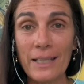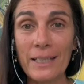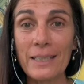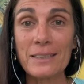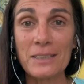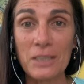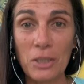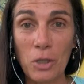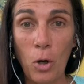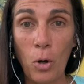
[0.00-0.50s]
I think
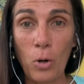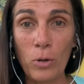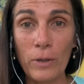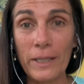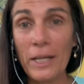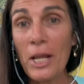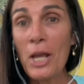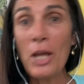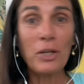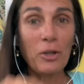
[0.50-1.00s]
it's the
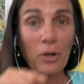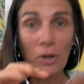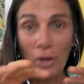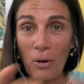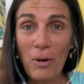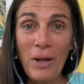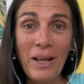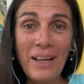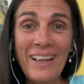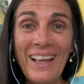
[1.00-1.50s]
colon. You're
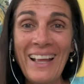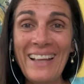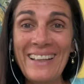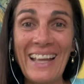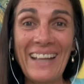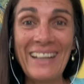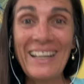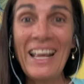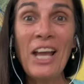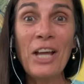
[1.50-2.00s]
going and
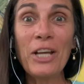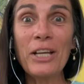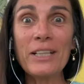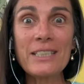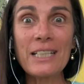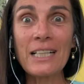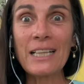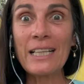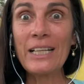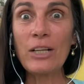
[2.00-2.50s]
then
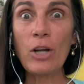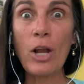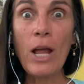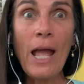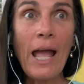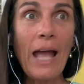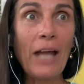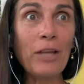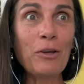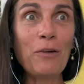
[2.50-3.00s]
it's cleaner
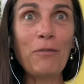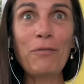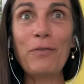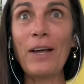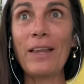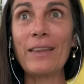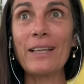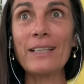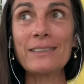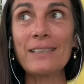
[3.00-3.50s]
and you
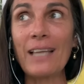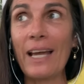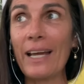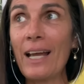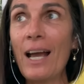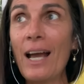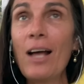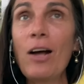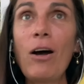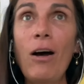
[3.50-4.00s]
feel this
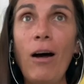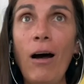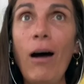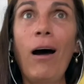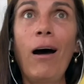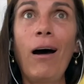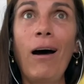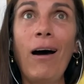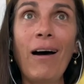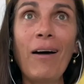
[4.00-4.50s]
like,
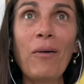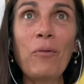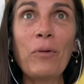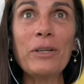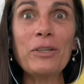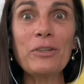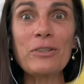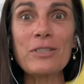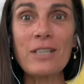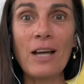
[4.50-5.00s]
oh,
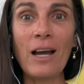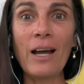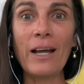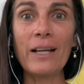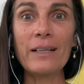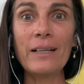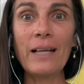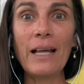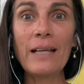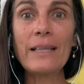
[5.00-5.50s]
when you're
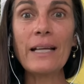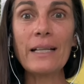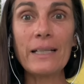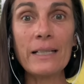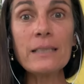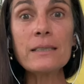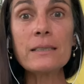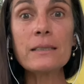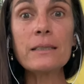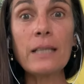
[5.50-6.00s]
done, that
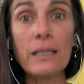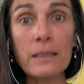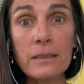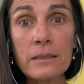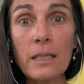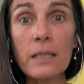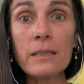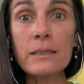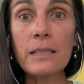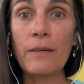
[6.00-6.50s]

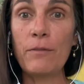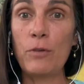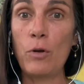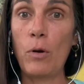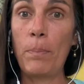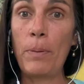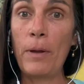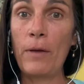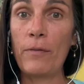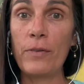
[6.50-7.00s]
does give you
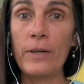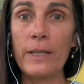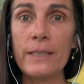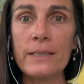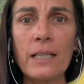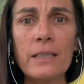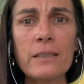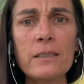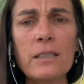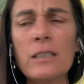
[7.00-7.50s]

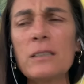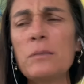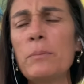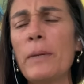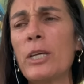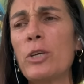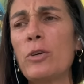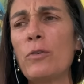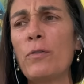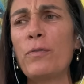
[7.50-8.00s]
epiphanies and does
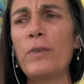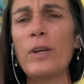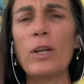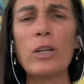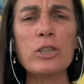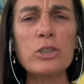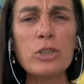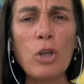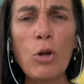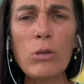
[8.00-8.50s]
make you
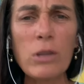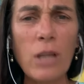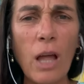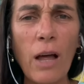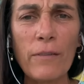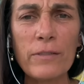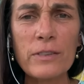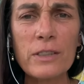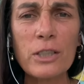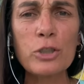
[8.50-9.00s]
feel so
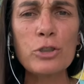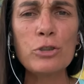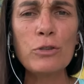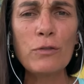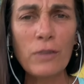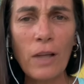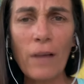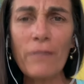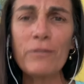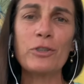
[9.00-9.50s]
loved, because
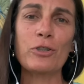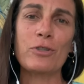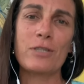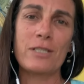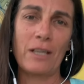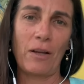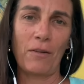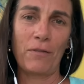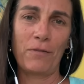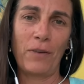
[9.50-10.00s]
you've loved
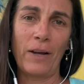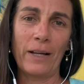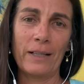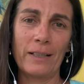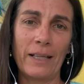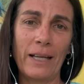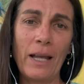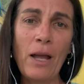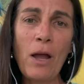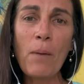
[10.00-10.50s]
yourself
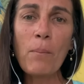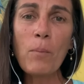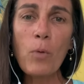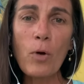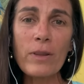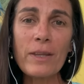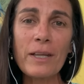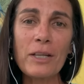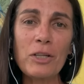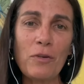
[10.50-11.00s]
finally
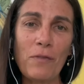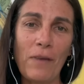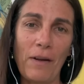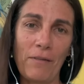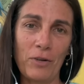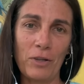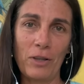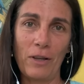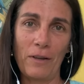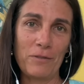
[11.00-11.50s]
more than you've
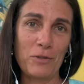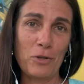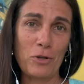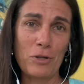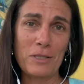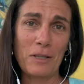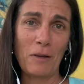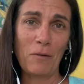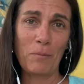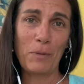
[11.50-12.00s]
ever loved
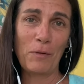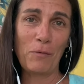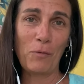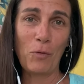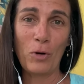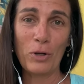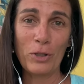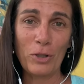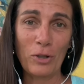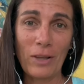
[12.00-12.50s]
yourself
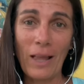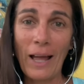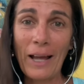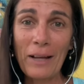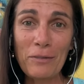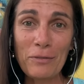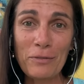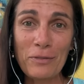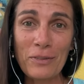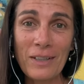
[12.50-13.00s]
before in your
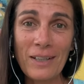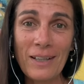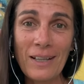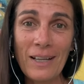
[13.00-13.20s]
life.